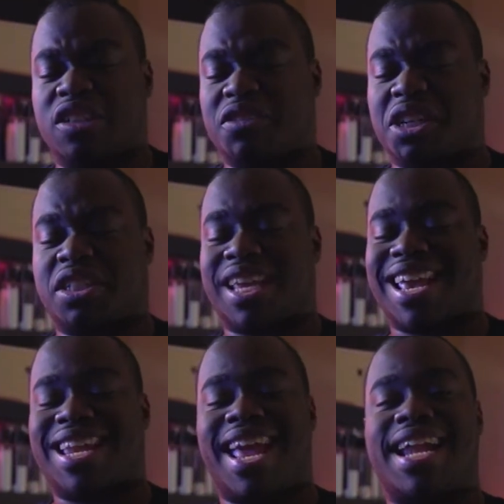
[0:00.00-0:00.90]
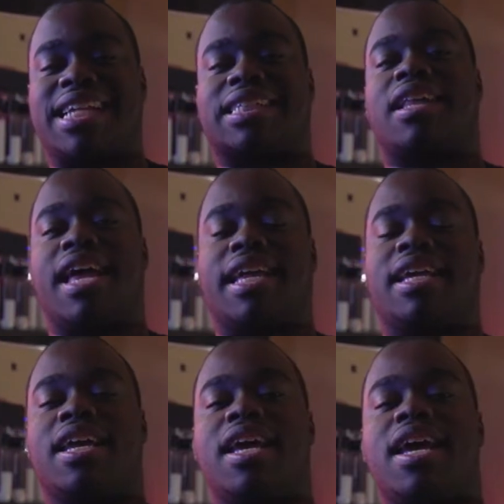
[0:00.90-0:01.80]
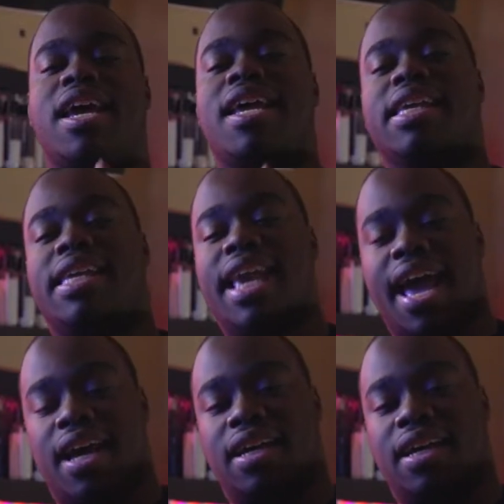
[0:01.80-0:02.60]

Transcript: your skin. And it's like, yeah.